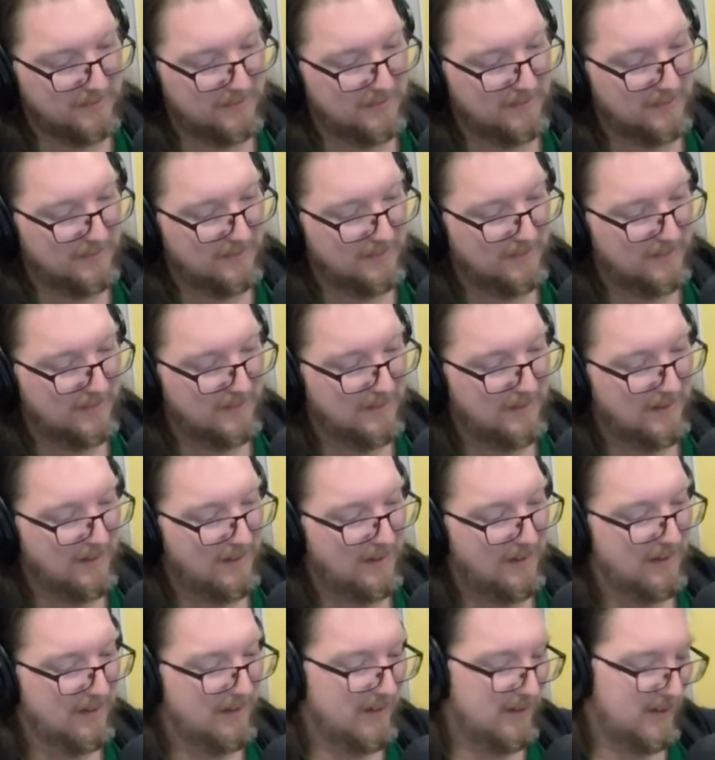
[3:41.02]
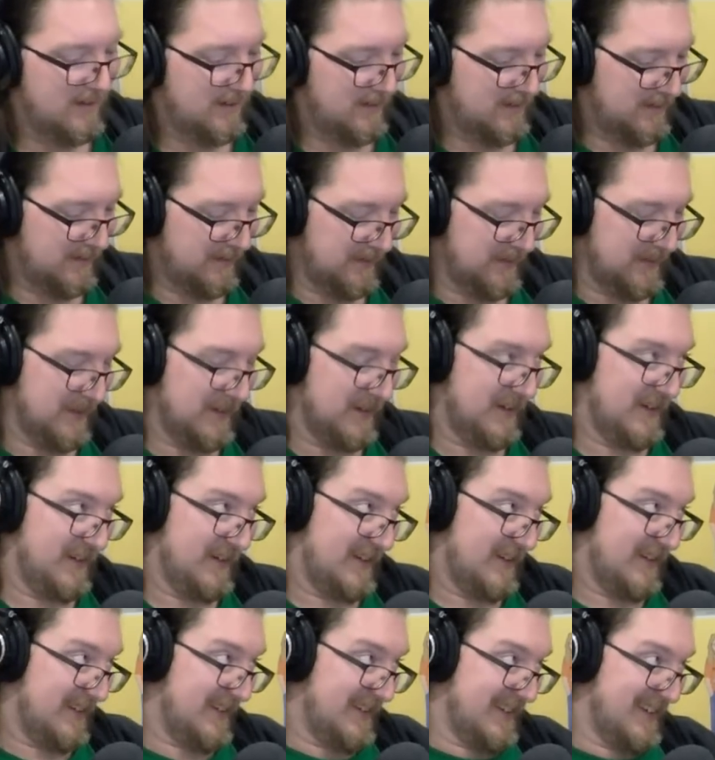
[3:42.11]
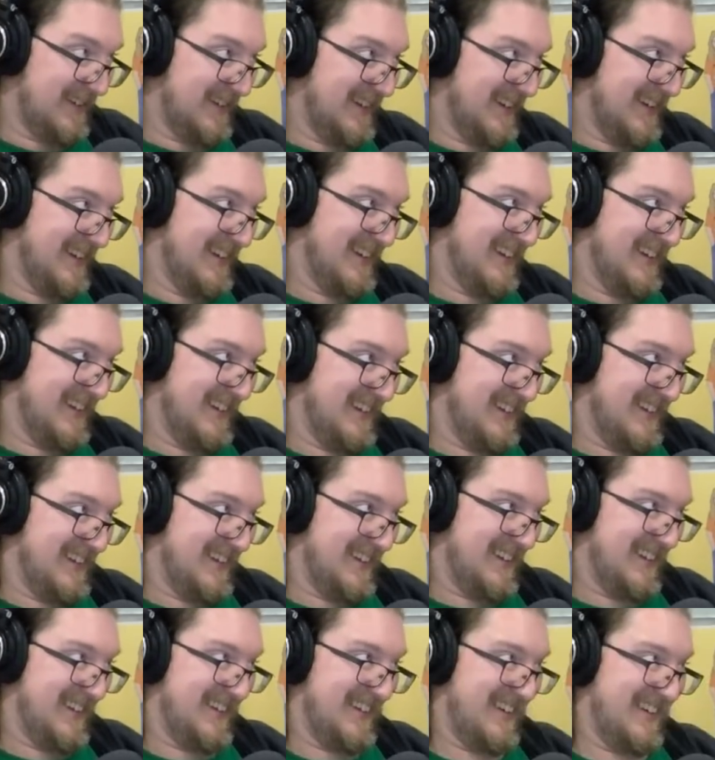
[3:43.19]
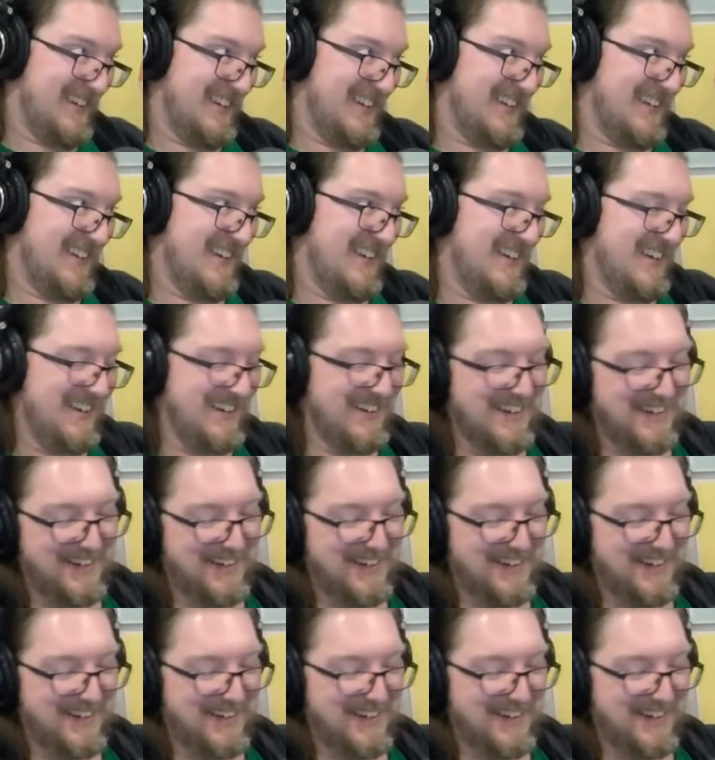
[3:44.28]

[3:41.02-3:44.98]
No words are spoken by the person on screen.